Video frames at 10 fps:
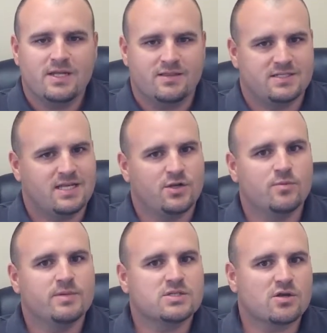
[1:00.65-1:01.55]
The tenant
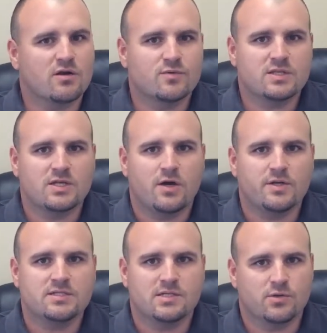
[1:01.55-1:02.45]
will be served with the
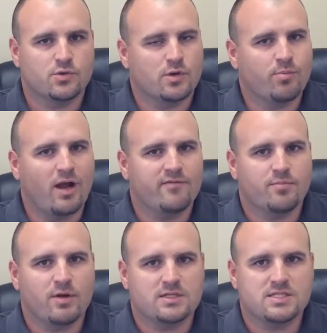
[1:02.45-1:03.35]
notice either through a
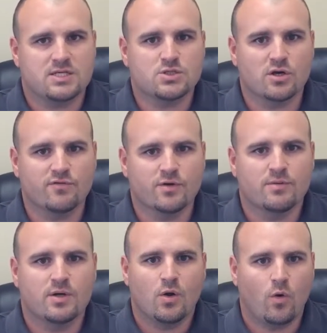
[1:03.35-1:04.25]
private process
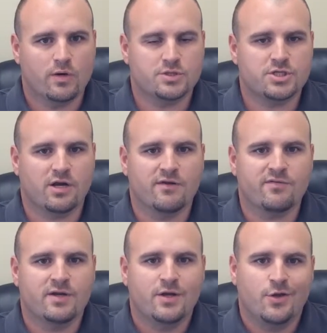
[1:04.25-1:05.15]
server or a sheriff.